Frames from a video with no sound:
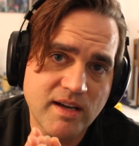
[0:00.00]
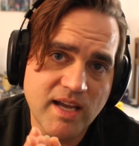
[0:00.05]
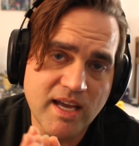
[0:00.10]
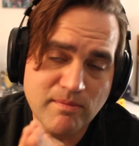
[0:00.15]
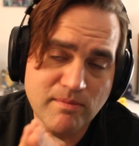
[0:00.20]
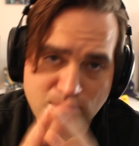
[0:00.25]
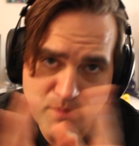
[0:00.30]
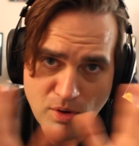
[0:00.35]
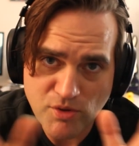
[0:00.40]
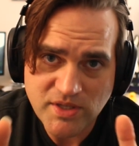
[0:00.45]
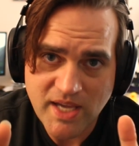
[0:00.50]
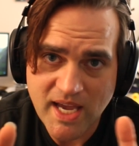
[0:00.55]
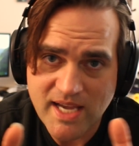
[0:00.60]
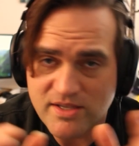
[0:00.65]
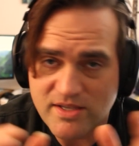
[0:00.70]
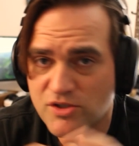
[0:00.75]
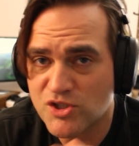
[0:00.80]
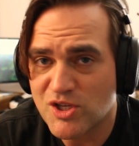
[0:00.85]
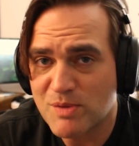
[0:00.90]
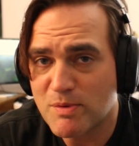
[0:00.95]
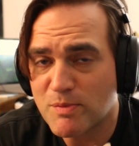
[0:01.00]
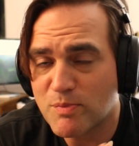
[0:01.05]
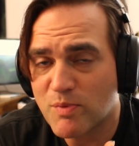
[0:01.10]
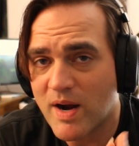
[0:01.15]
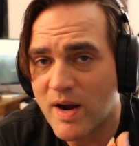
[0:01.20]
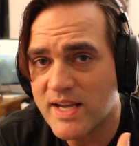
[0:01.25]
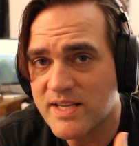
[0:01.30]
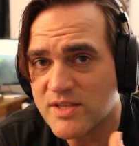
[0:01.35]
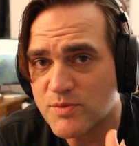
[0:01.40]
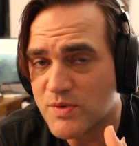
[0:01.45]
In most cases, cheaper
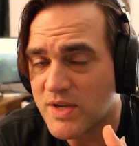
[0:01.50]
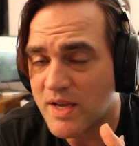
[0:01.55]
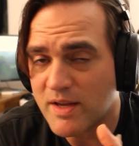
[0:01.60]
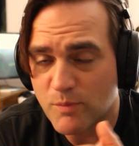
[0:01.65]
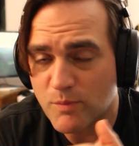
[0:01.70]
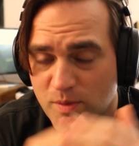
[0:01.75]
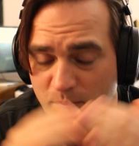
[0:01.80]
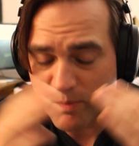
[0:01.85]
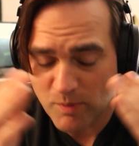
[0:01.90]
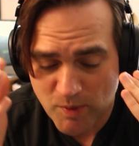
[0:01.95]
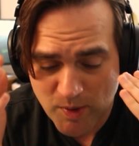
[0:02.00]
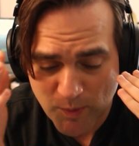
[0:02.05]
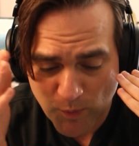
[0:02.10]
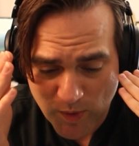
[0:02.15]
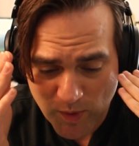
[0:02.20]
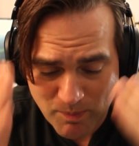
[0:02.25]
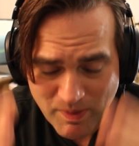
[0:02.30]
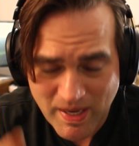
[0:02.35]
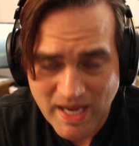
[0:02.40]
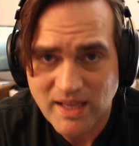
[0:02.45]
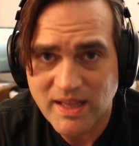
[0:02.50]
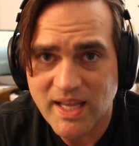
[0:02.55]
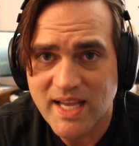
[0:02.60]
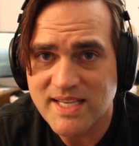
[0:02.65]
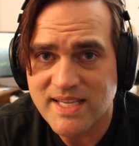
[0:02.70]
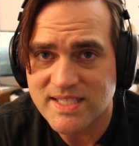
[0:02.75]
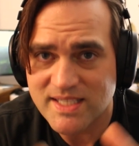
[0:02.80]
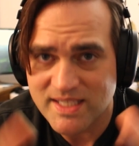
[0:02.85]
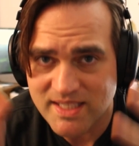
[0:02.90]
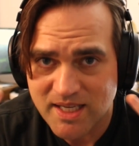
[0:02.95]
price. We pay
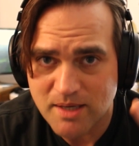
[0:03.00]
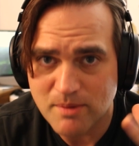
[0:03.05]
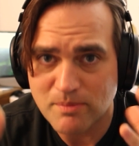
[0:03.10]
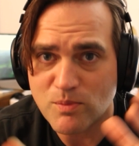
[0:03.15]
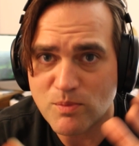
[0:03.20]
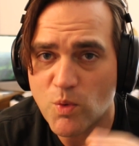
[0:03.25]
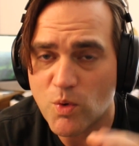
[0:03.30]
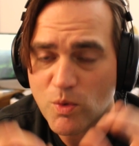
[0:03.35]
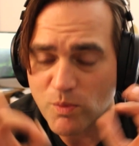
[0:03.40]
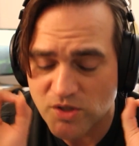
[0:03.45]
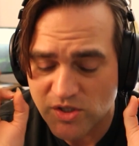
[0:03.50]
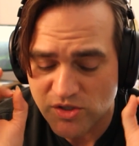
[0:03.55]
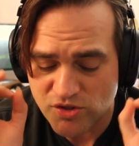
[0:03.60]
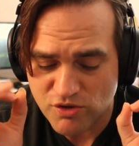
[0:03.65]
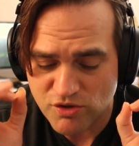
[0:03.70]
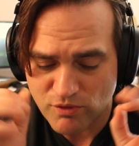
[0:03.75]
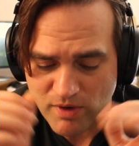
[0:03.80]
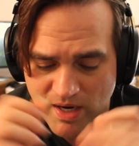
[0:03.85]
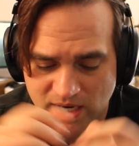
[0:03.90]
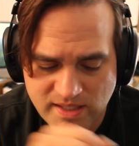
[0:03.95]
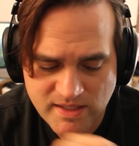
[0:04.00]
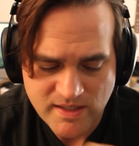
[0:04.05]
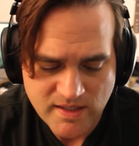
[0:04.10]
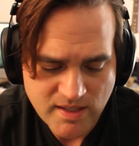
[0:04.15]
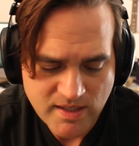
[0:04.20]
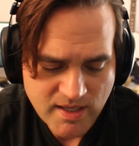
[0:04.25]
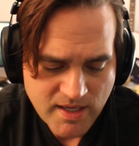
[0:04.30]
less to get more, which is great.